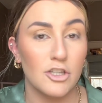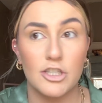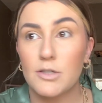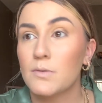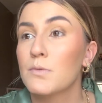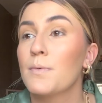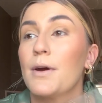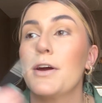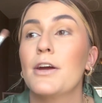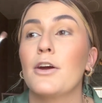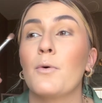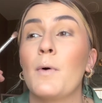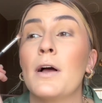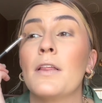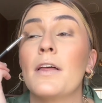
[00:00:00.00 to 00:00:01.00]
she was wearing or
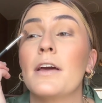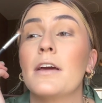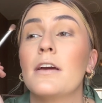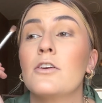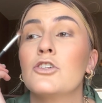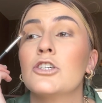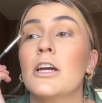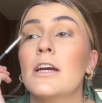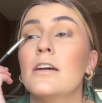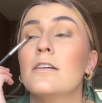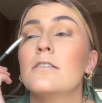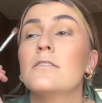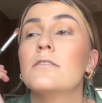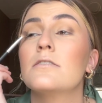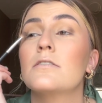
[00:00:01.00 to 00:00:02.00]
what like
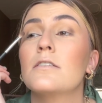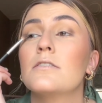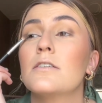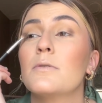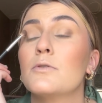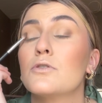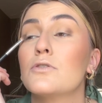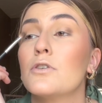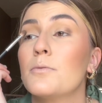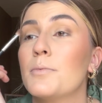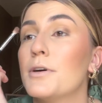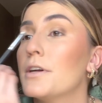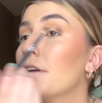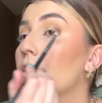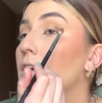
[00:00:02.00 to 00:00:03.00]
shades, because they were so
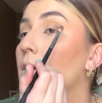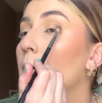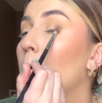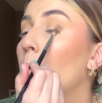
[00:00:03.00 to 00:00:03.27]
pretty.